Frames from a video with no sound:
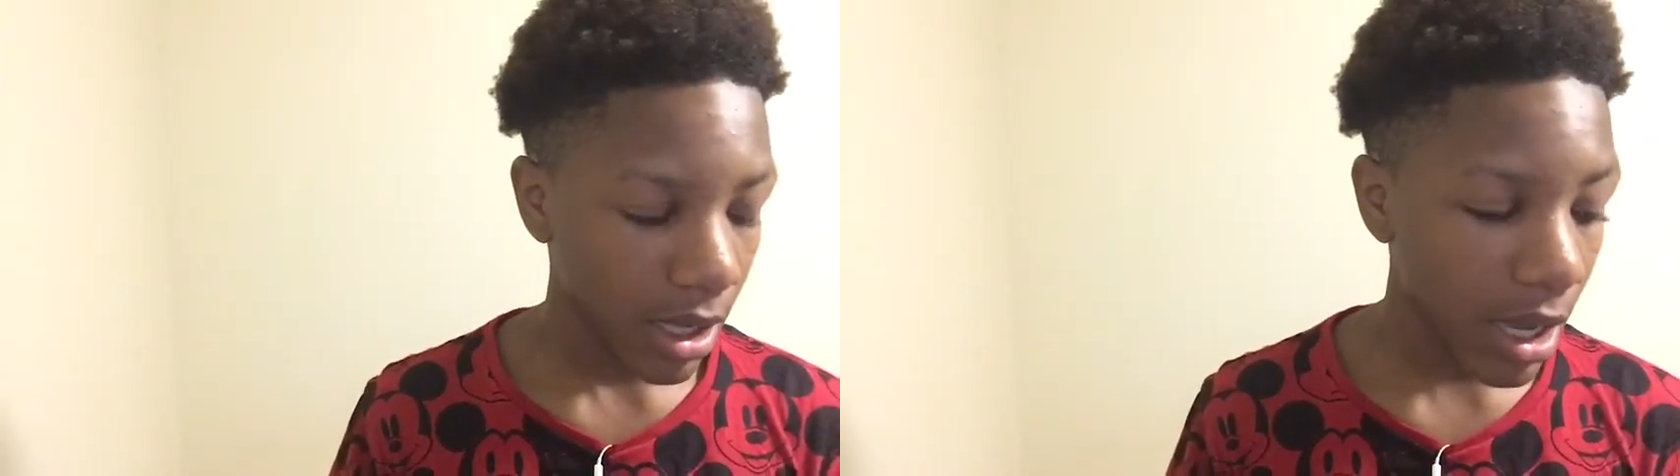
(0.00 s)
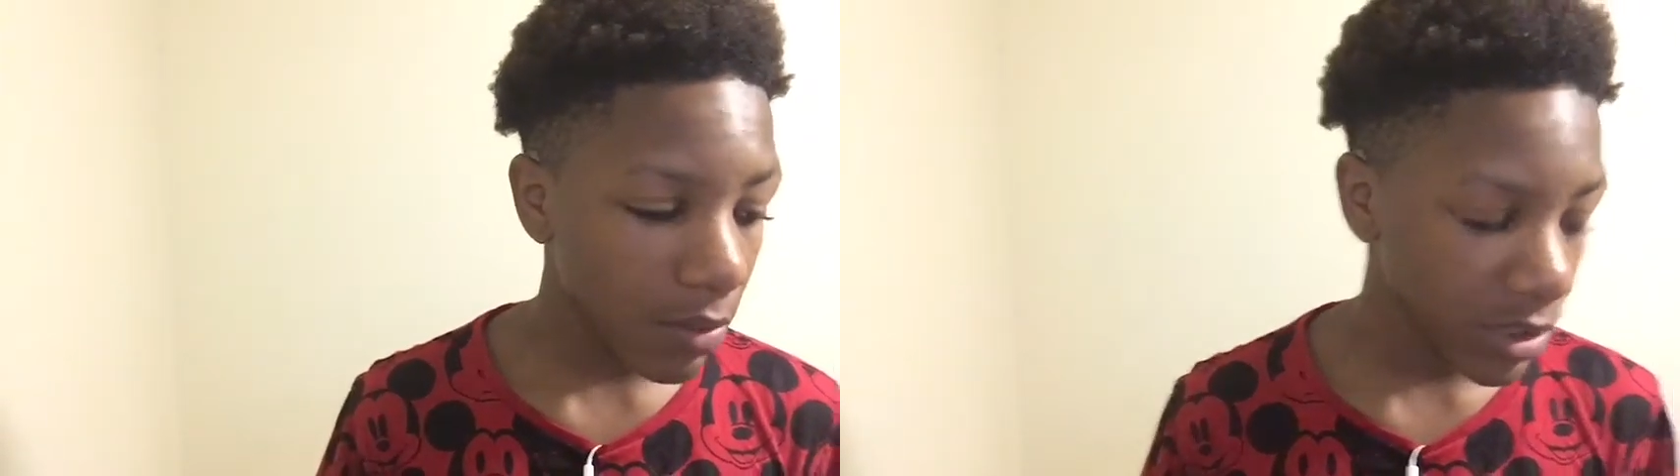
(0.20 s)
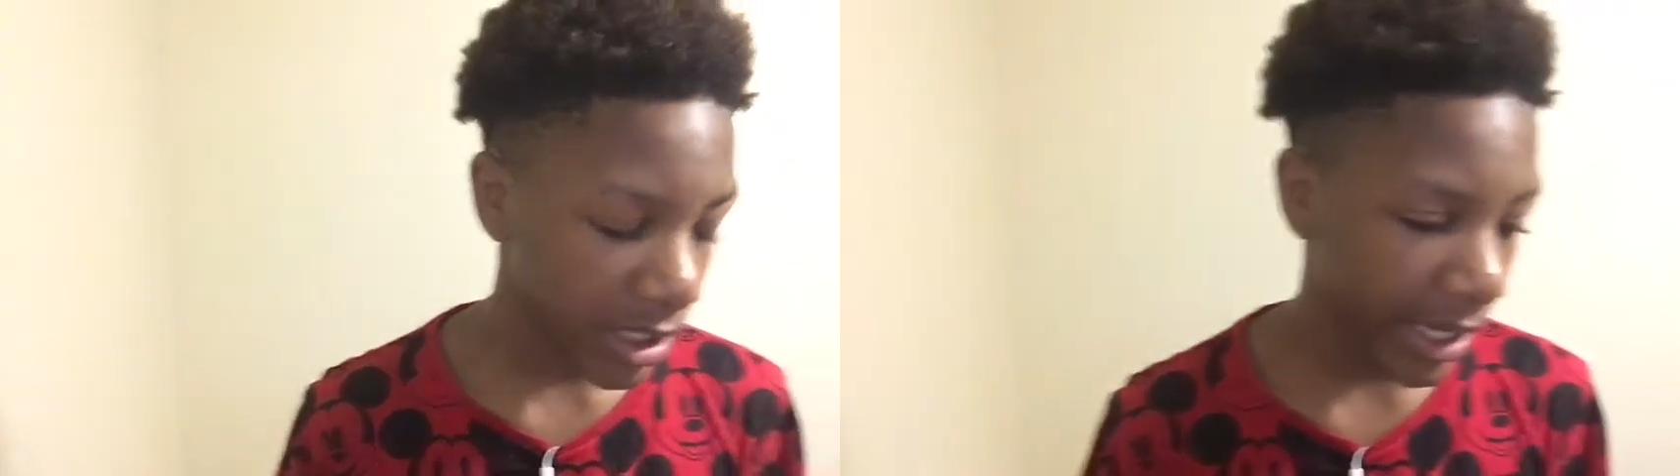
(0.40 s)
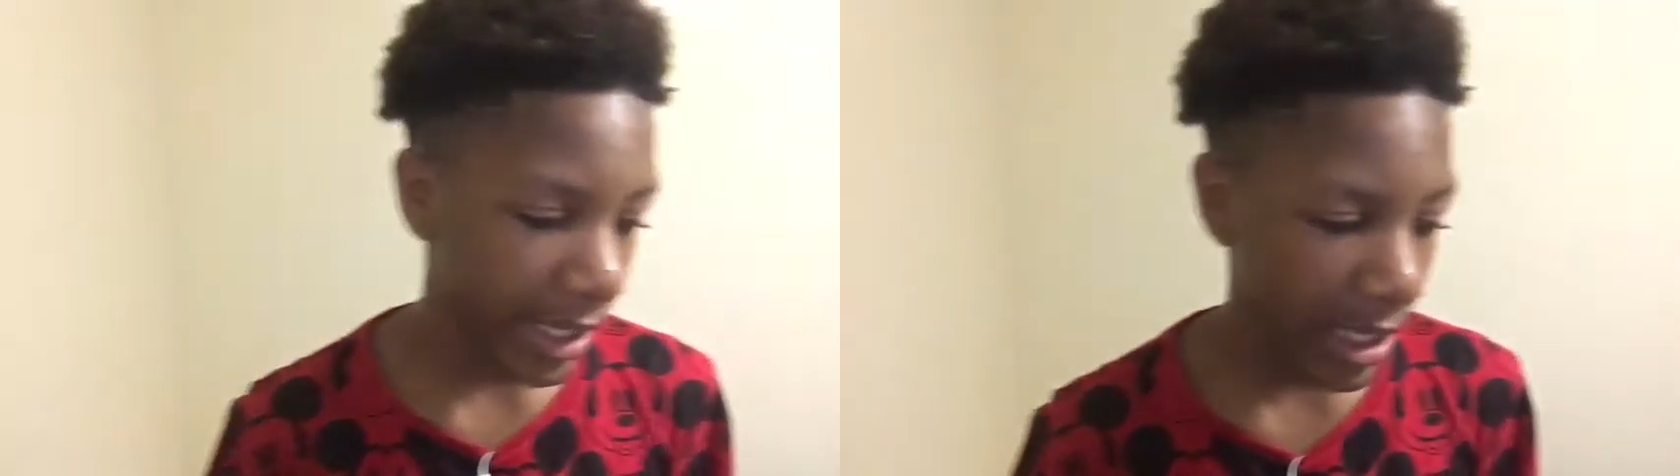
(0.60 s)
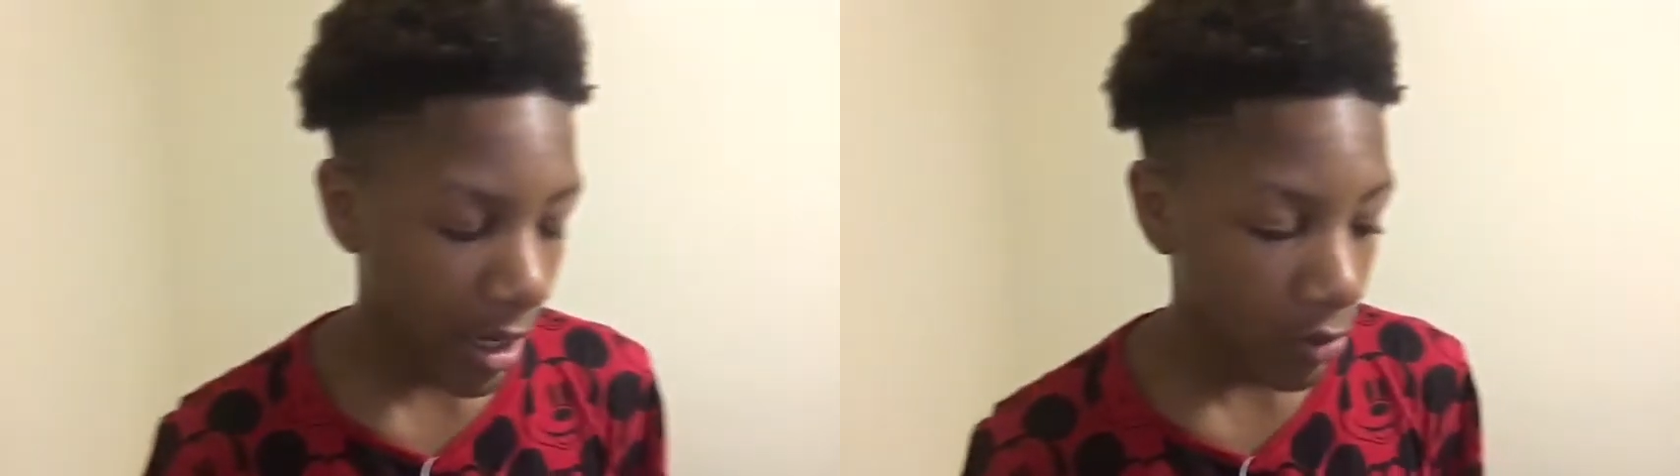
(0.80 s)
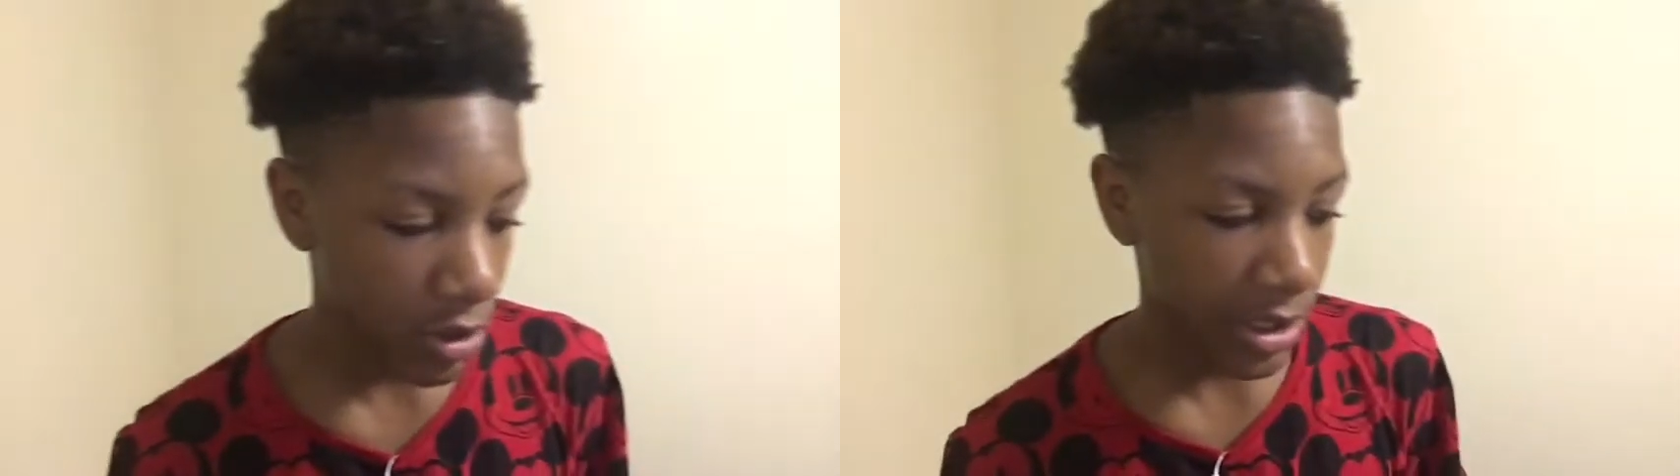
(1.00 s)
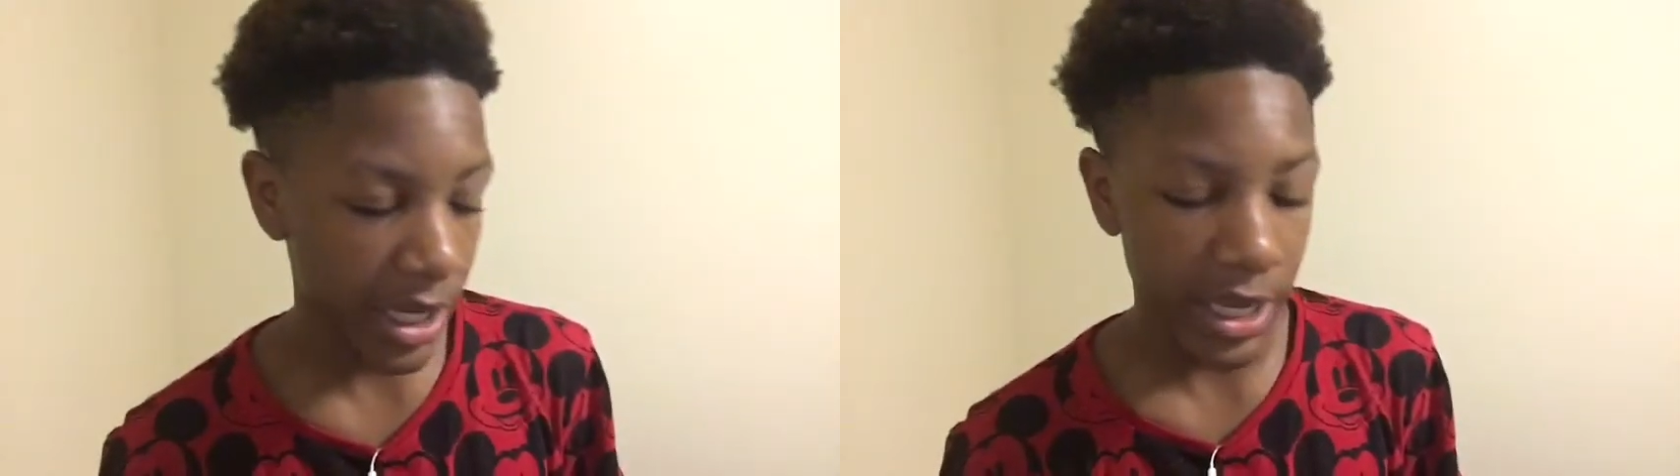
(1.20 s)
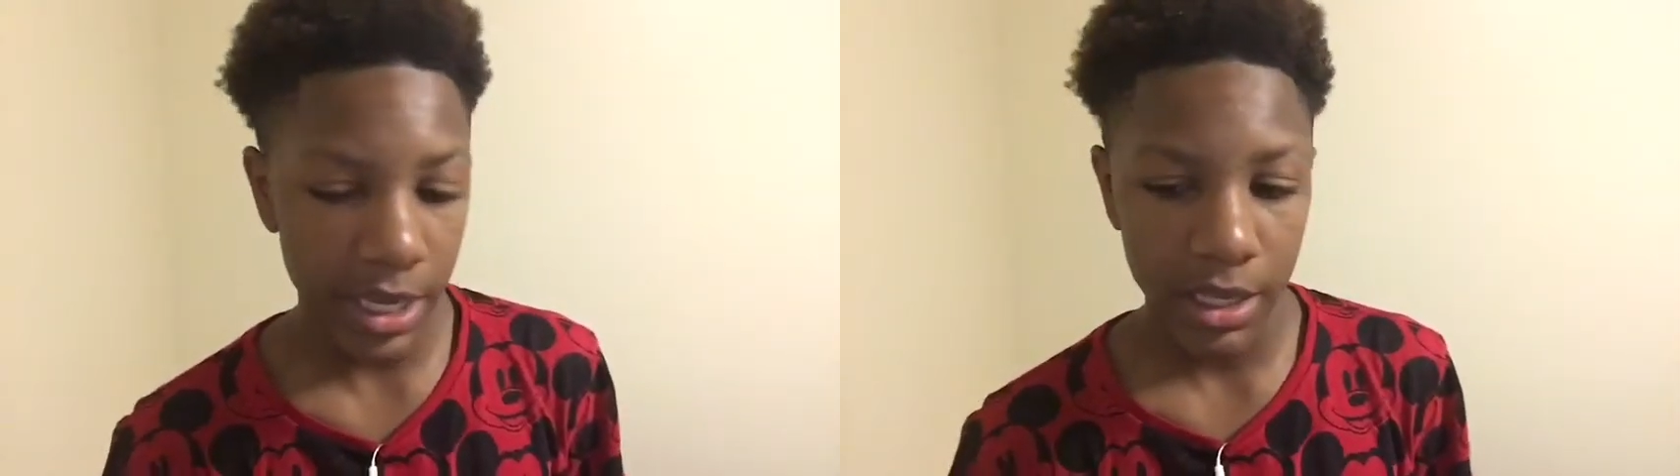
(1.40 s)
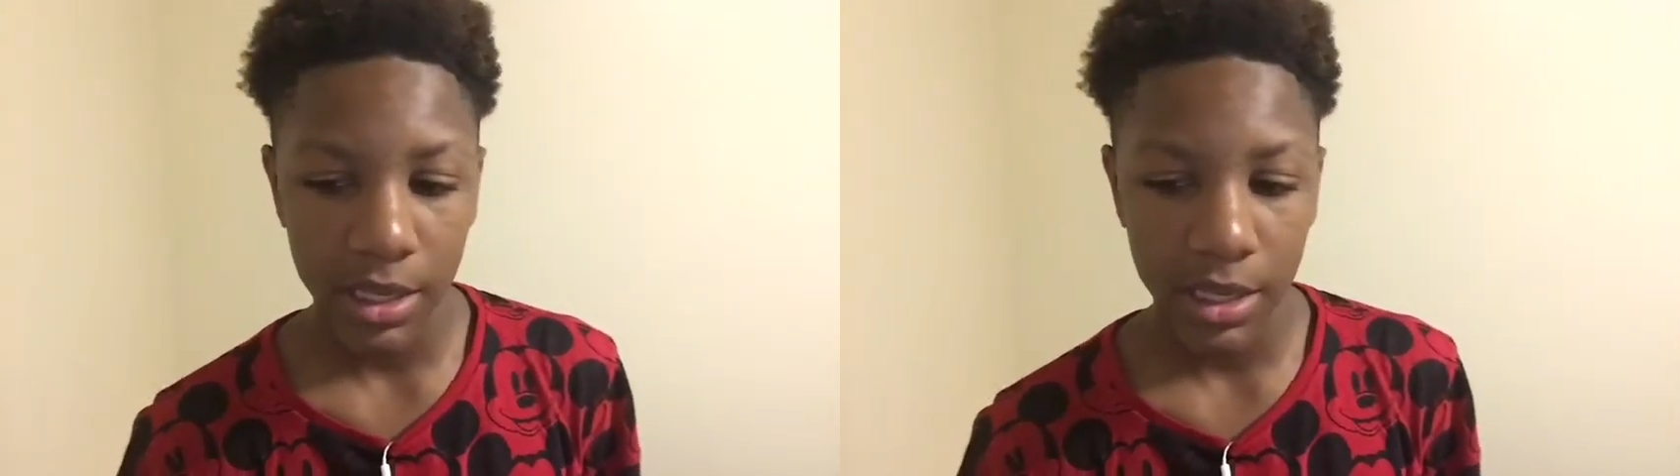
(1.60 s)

I was like, I was scared.